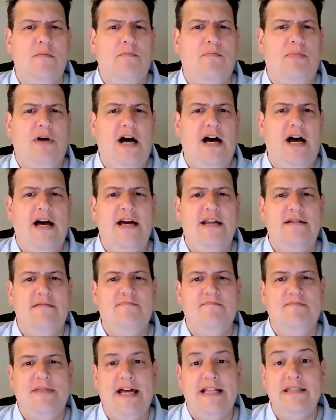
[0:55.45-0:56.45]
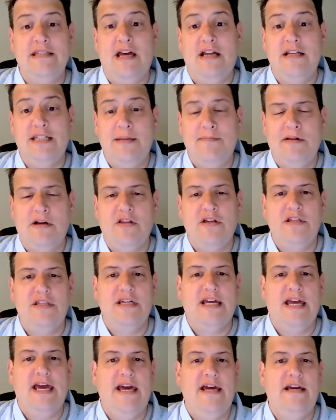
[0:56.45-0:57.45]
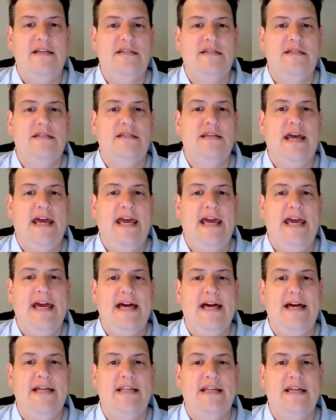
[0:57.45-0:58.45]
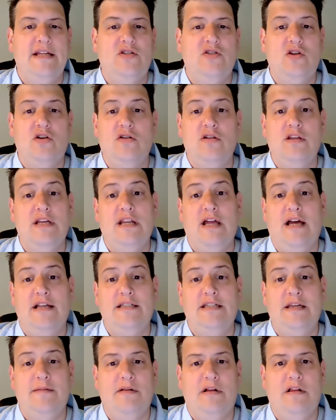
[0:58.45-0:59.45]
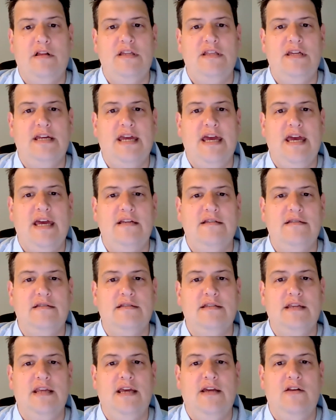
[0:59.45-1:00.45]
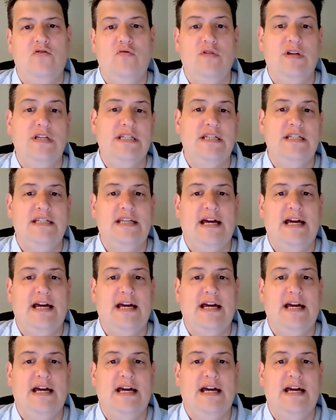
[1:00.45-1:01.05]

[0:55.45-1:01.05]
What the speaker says: But that's not typically the case, and it's certainly not typically the case in recent